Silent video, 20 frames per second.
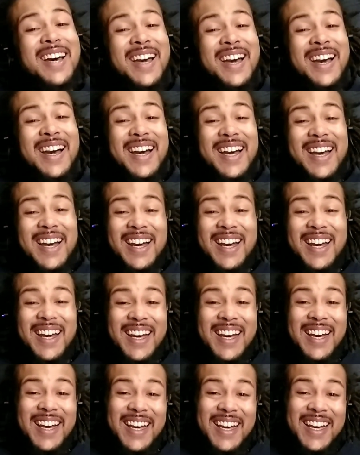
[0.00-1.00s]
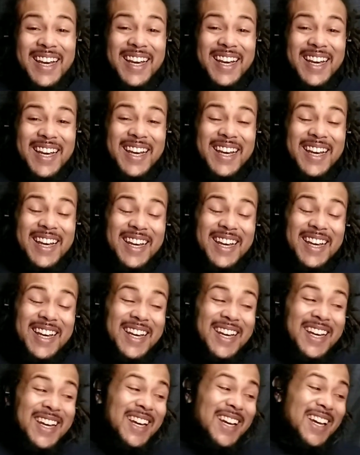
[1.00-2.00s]

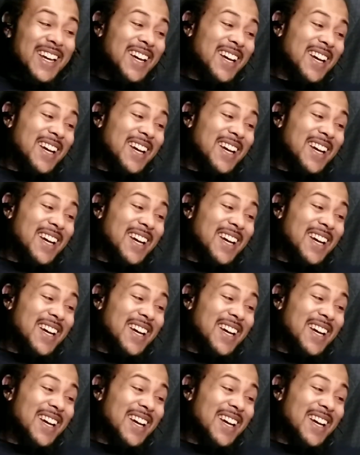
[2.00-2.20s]
Nothing is said.